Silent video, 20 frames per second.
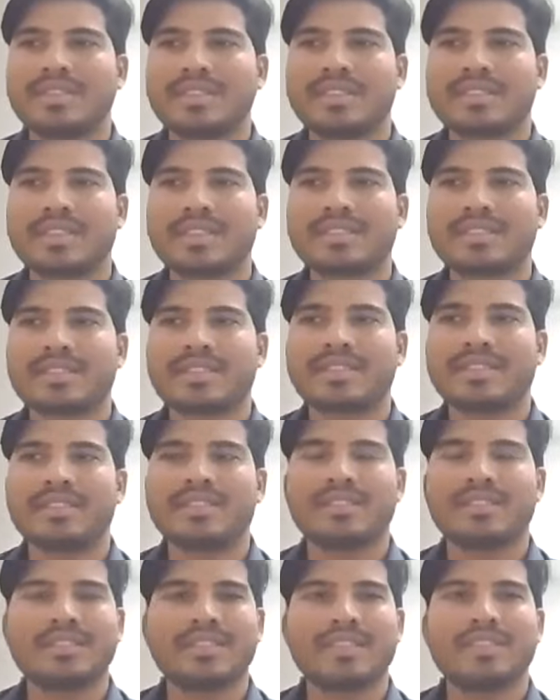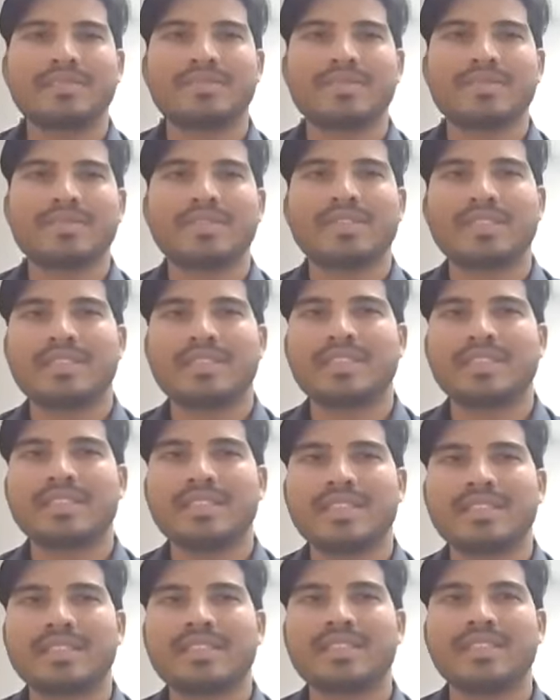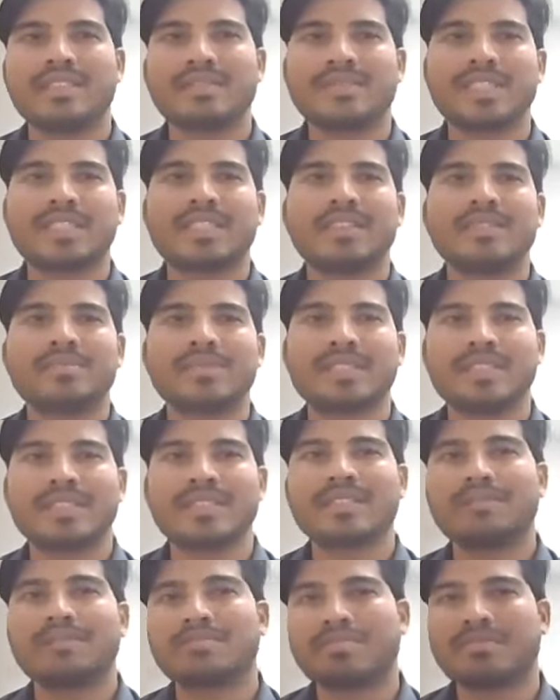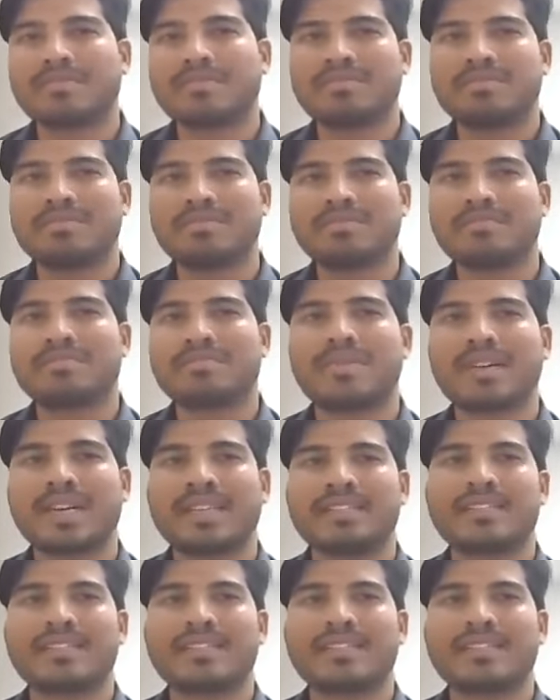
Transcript: dissection, if it comes in the path,